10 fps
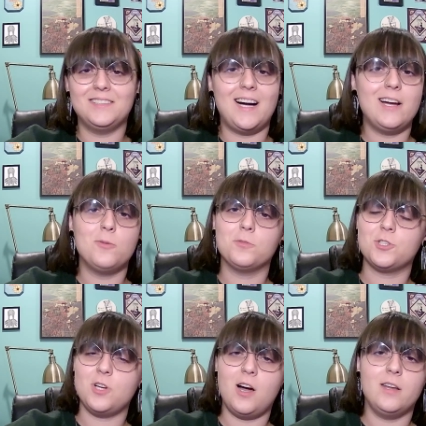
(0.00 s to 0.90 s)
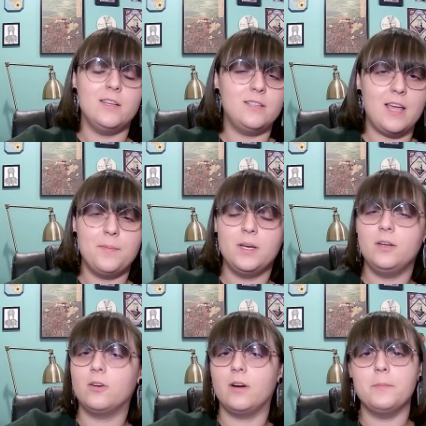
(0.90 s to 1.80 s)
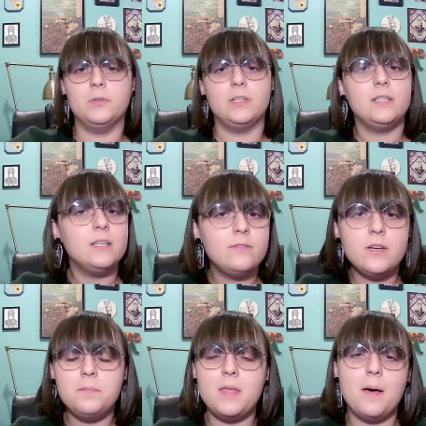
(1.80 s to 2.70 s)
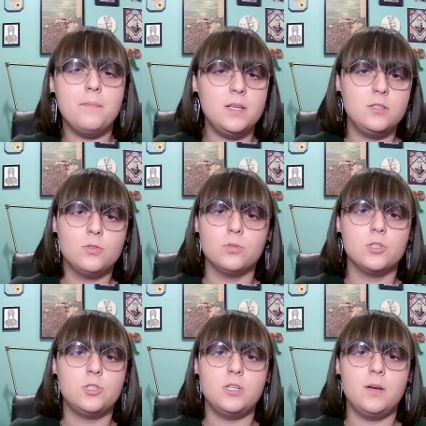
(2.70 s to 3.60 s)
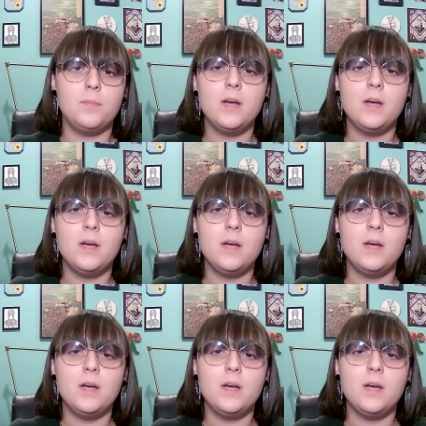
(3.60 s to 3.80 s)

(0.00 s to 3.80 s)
I hope Rashawn and Daymond are able to give him that mentorship